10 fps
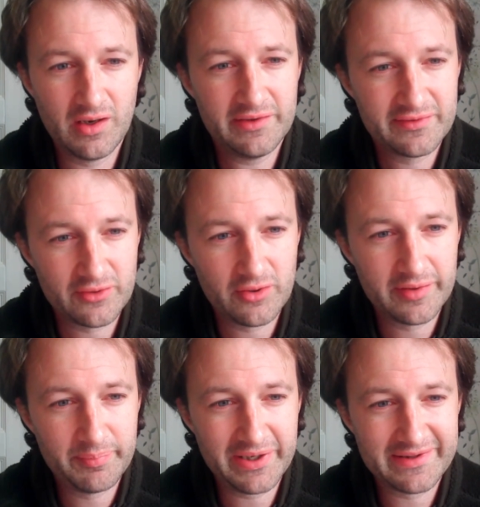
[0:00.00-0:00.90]
I saw
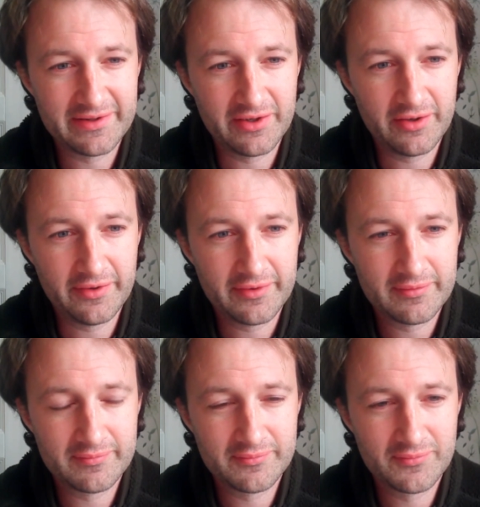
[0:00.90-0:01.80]
the pattern,
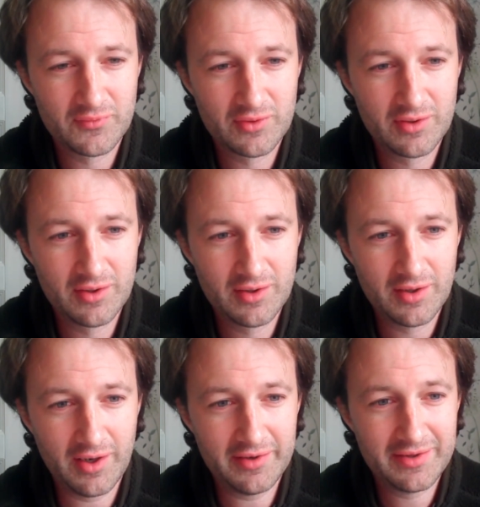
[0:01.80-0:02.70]

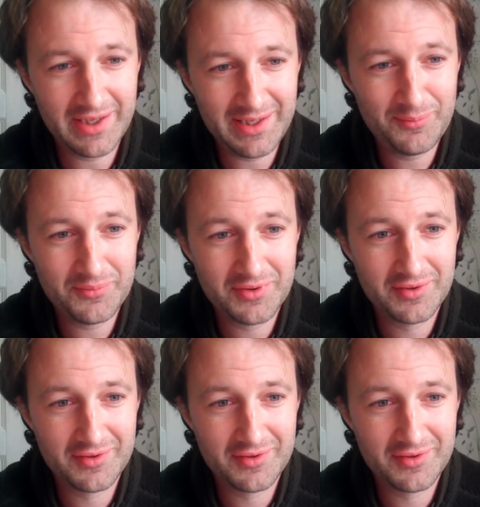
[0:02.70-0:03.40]
I came,